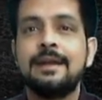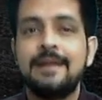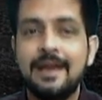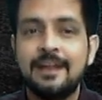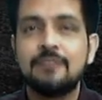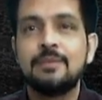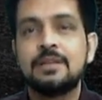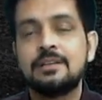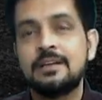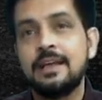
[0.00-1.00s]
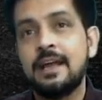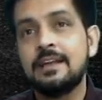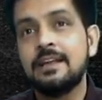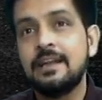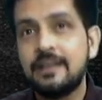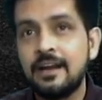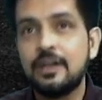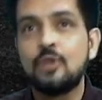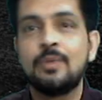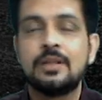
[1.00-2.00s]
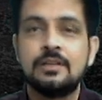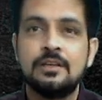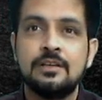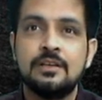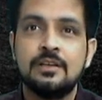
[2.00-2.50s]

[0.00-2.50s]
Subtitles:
direct method and iterative method.